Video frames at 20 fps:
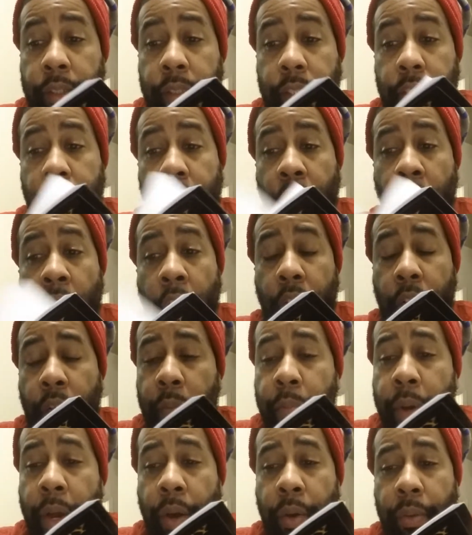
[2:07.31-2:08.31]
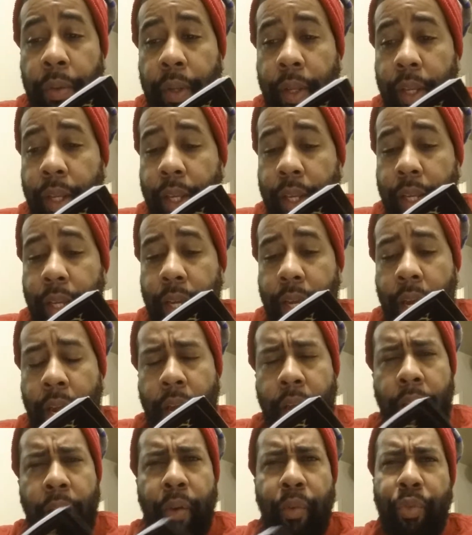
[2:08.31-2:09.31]
Starting about
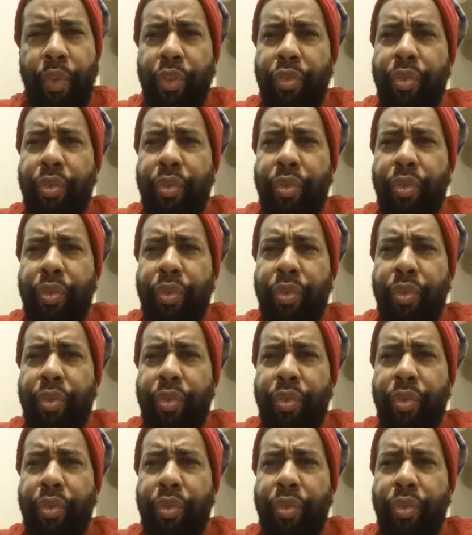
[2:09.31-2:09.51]
the